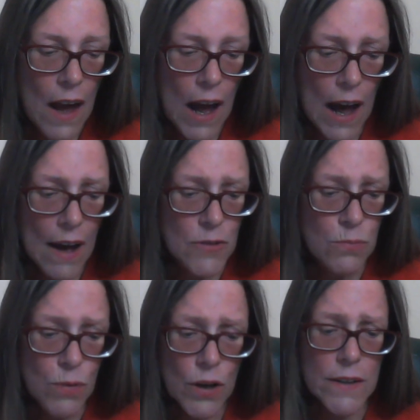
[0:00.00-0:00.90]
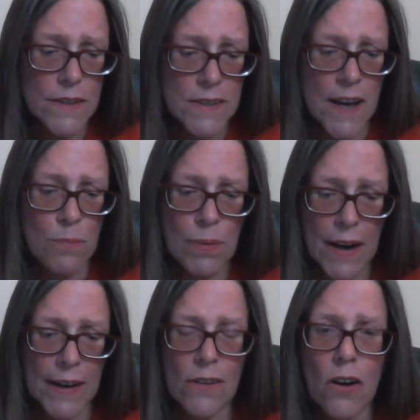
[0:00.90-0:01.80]
Hard work is now
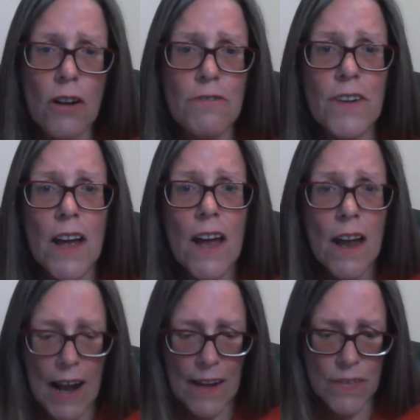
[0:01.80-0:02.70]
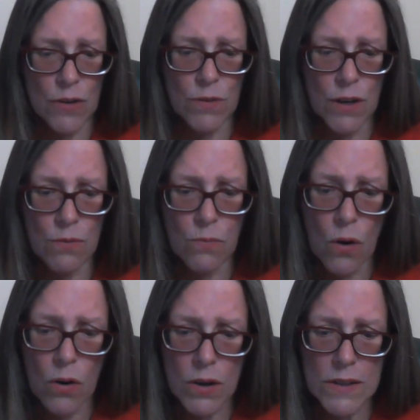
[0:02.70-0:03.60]
paying off and the
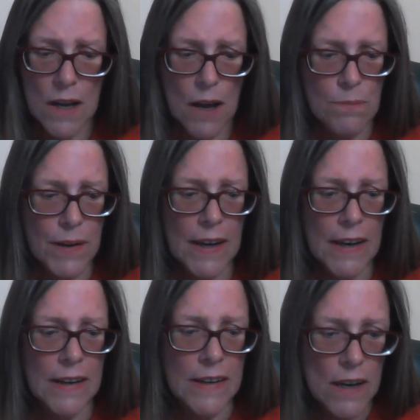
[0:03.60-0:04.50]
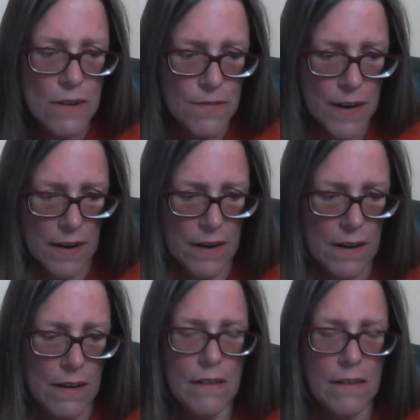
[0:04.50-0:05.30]
rewards are being given.